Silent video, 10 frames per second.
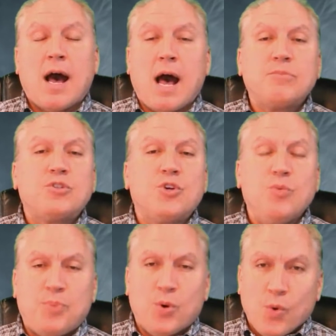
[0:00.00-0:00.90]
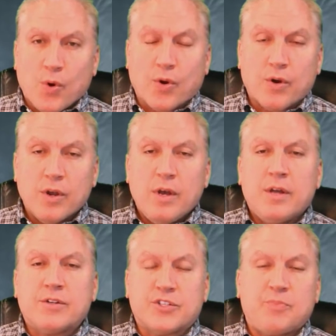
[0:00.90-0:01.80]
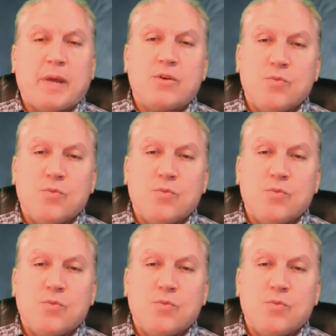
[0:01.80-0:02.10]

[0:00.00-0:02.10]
I'm too poor to spend